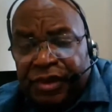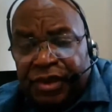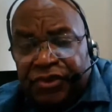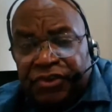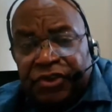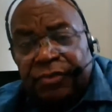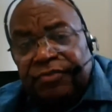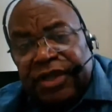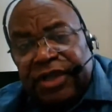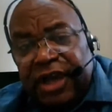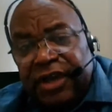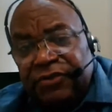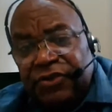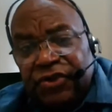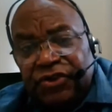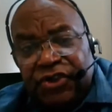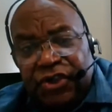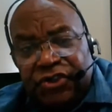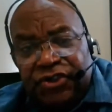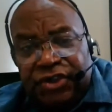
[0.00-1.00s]
Sometimes you
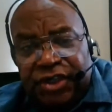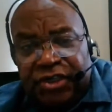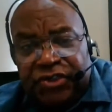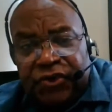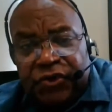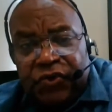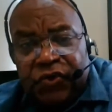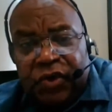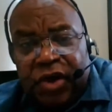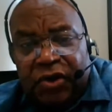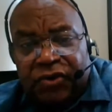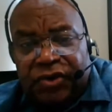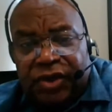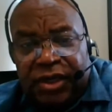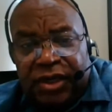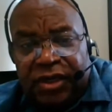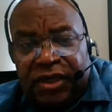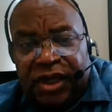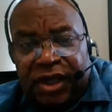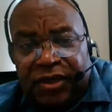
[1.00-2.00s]
just need to go out
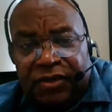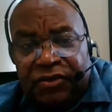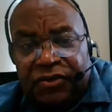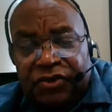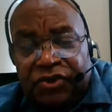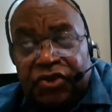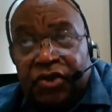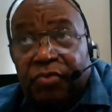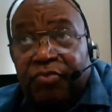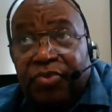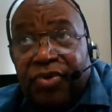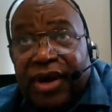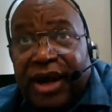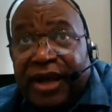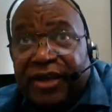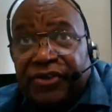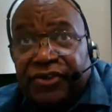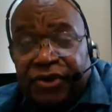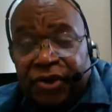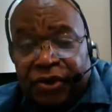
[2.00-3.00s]
and
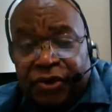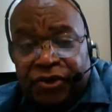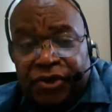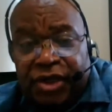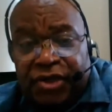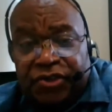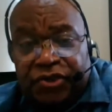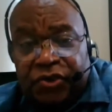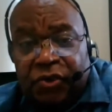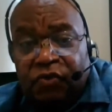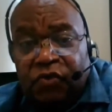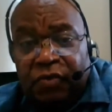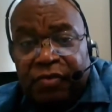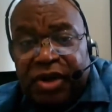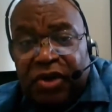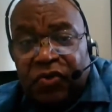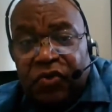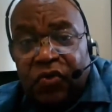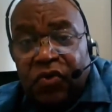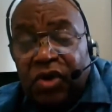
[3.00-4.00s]
surprise her. There's some
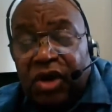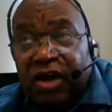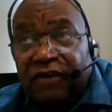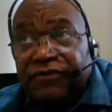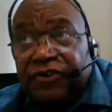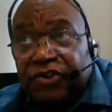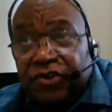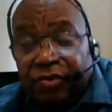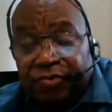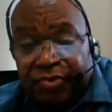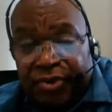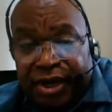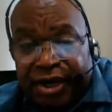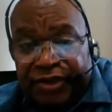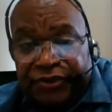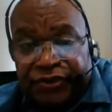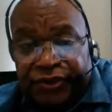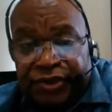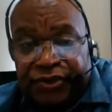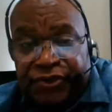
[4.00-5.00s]
women who love
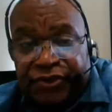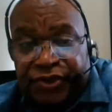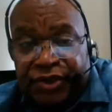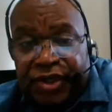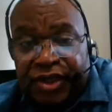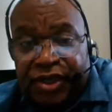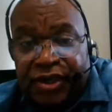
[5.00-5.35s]
surprises.